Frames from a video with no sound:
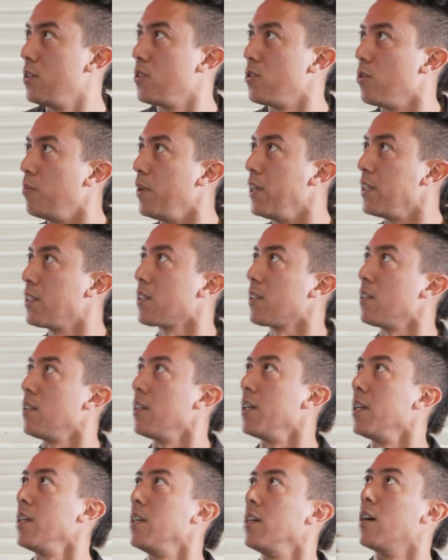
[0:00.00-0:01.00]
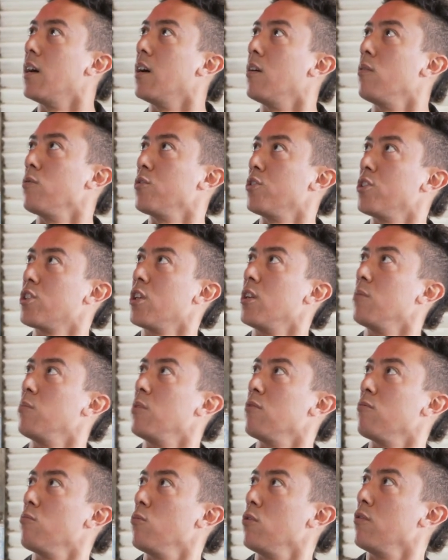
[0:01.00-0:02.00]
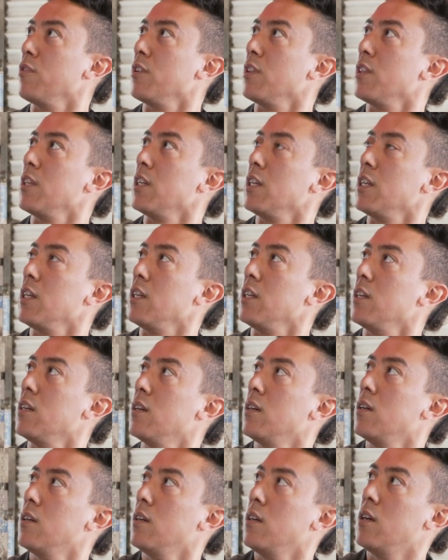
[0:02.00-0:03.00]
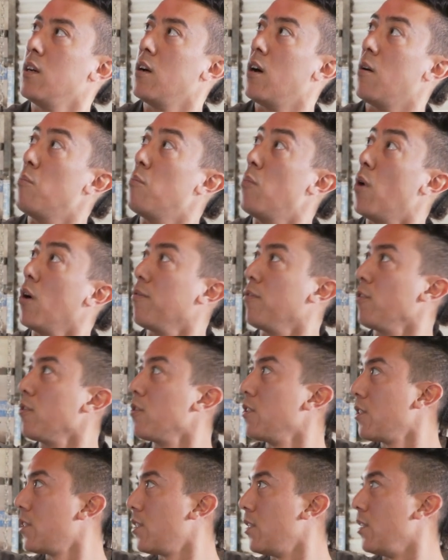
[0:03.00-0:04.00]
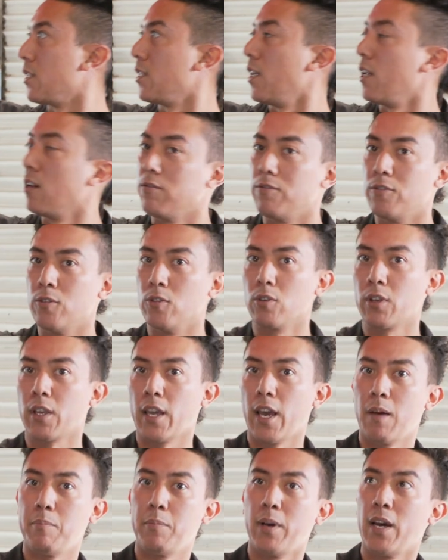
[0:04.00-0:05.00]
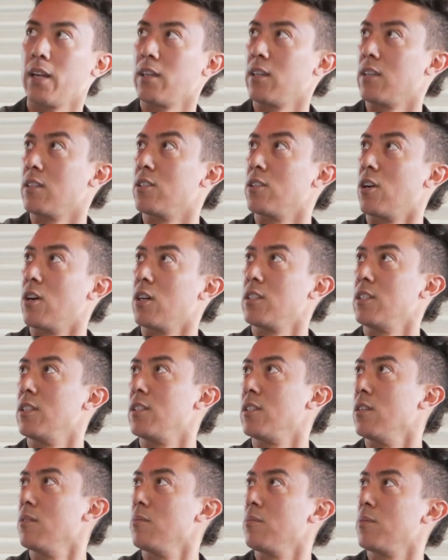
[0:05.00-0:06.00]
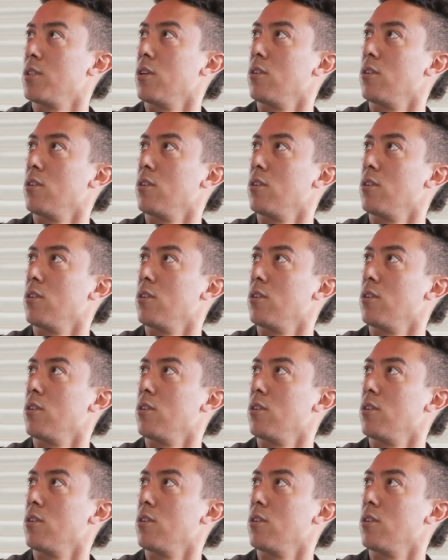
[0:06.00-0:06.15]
So basically, we're just going to be removing the mufflers. It's not a full cat-back exhaust system,